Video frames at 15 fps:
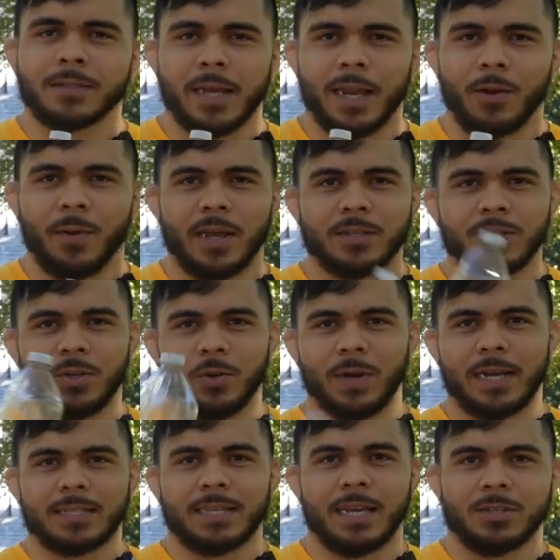Anyways, you
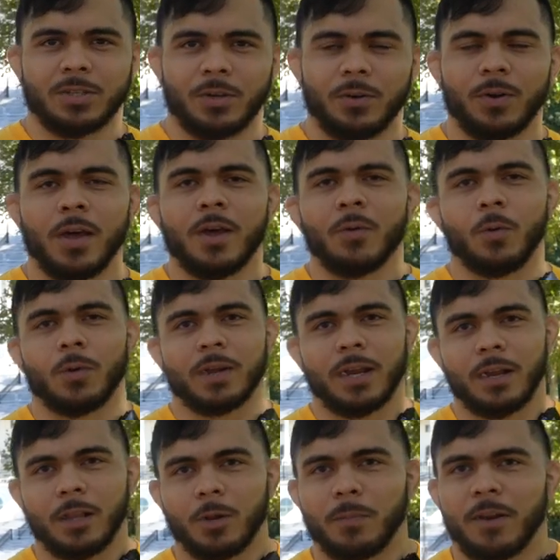guys stay tuned. We'll
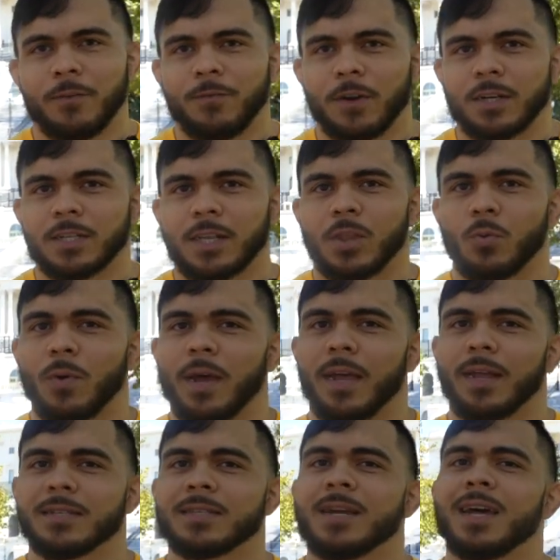get a little bit of footage at the
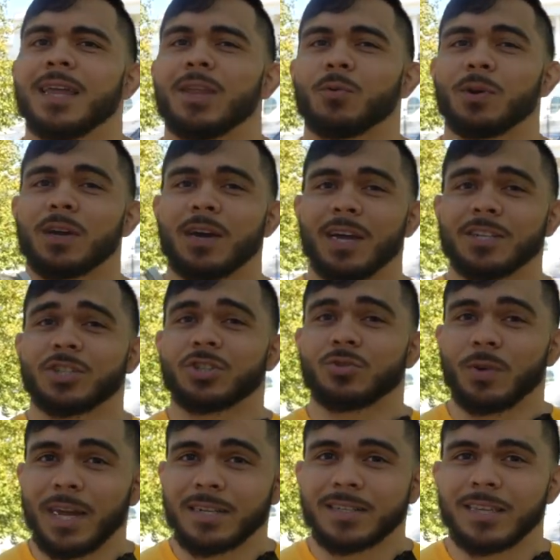weigh-ins, and then we're gonna cut
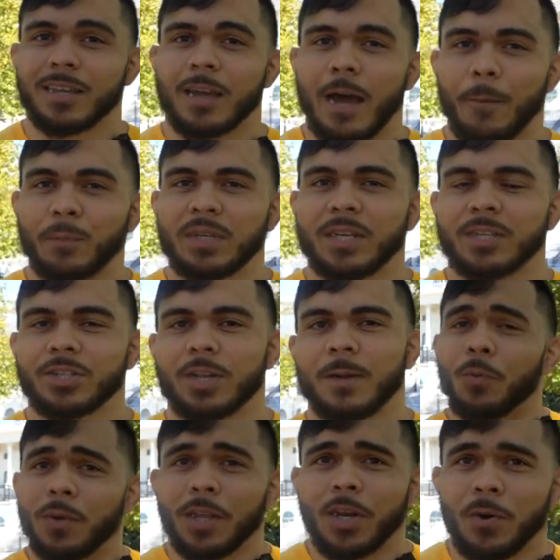straight to the competition.
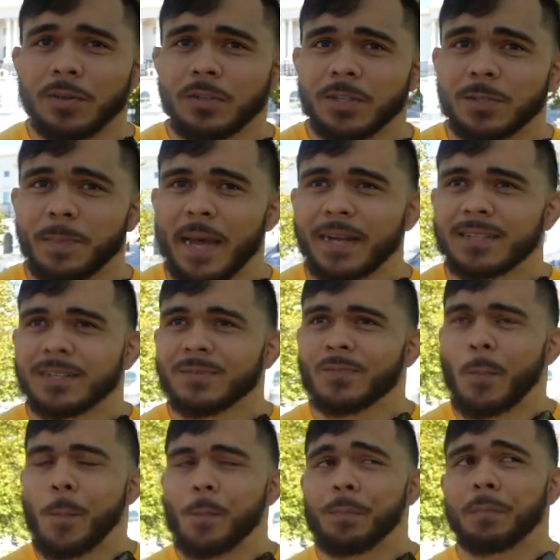really know what to expect.
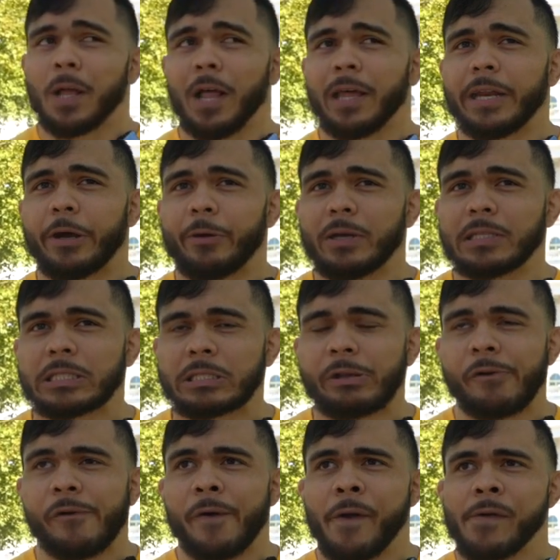All I know is
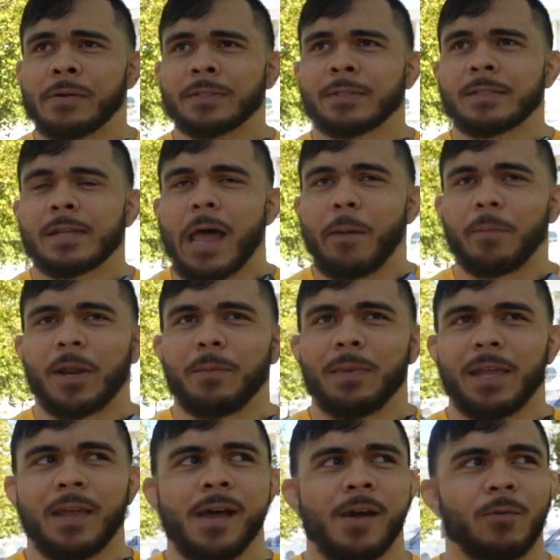I'm gonna
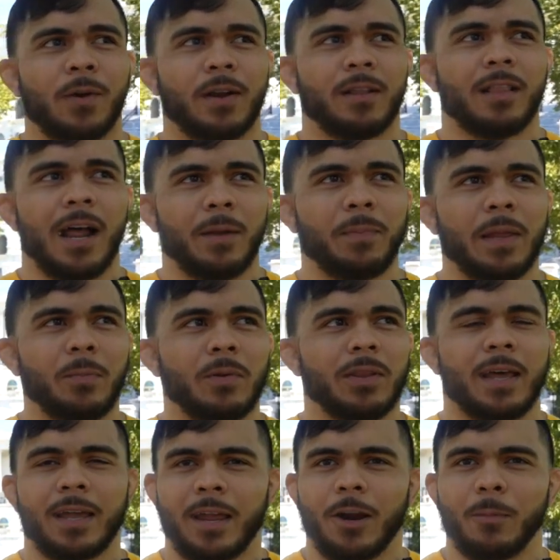be around a lot of people
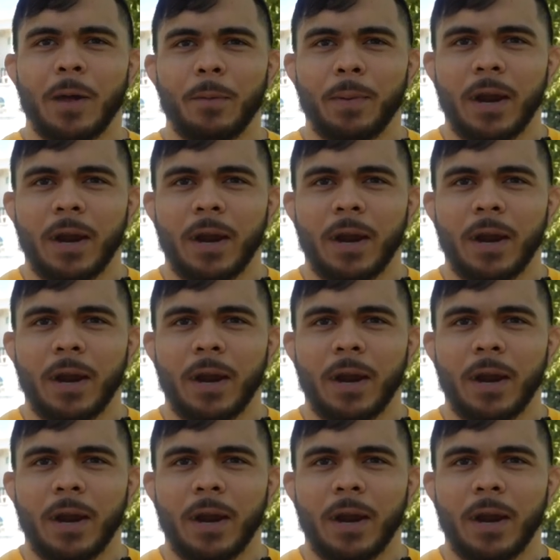that care about